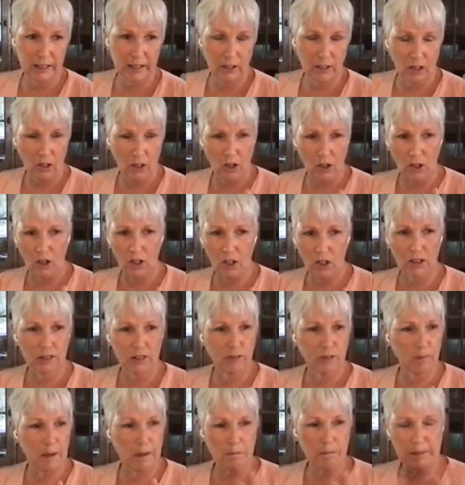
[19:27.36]
in all
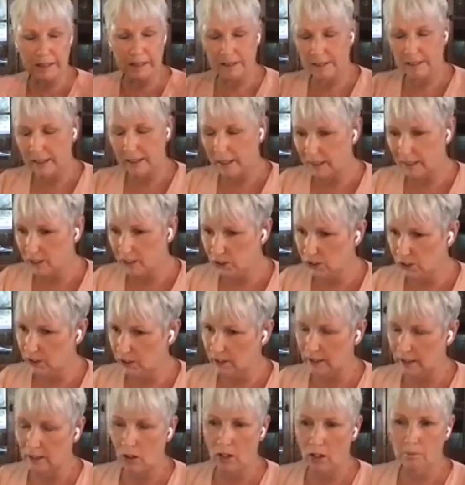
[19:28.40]
of my
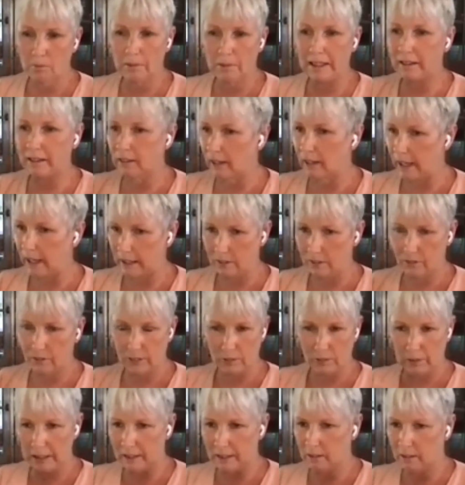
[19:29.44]
meditation, in all my life,
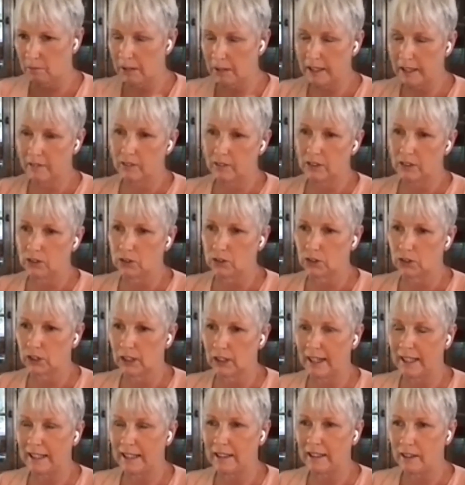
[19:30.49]
and in my
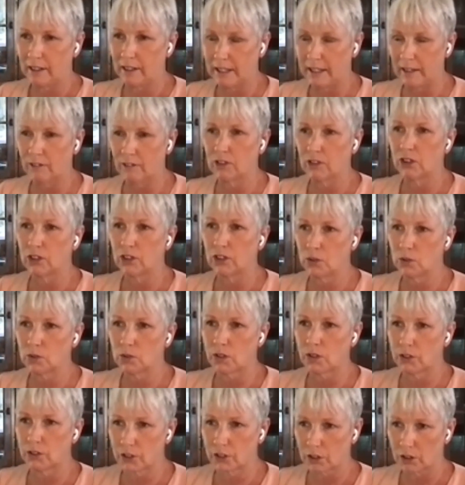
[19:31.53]
evolution. I had never
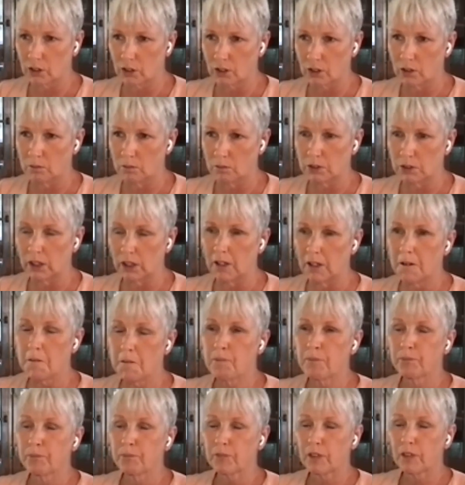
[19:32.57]
used the terms
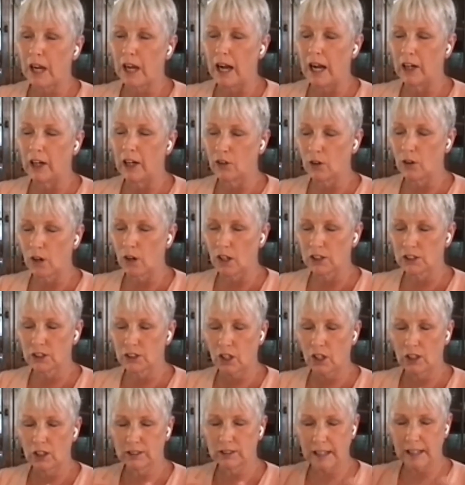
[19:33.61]
across
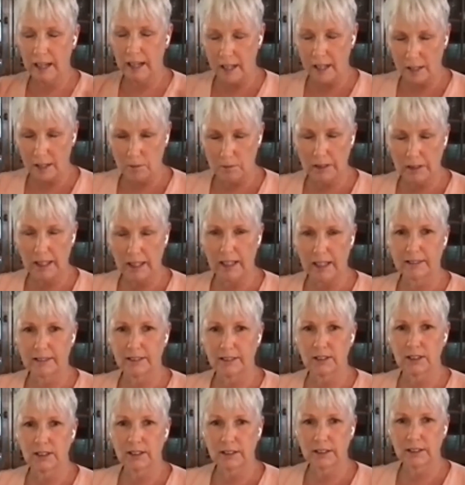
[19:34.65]
all
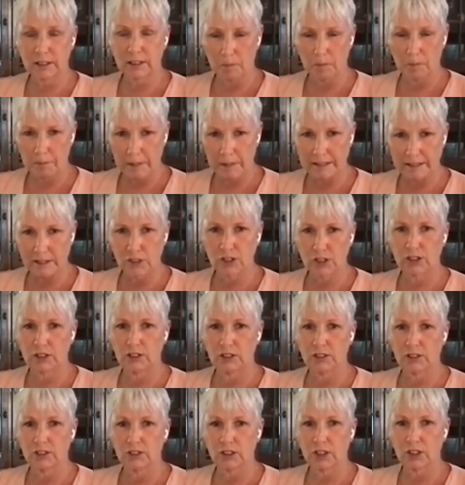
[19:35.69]
timelines,
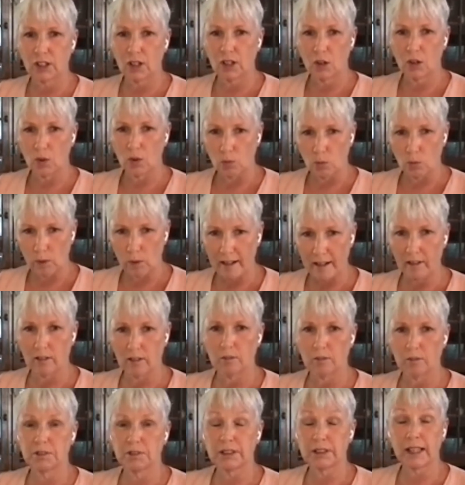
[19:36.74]
dimensions,
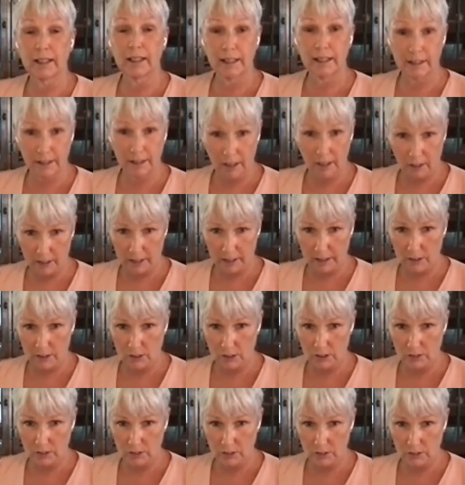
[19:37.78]
realms, and
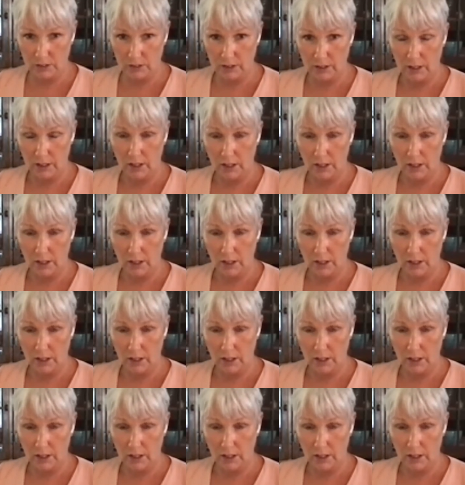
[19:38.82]
incarnations.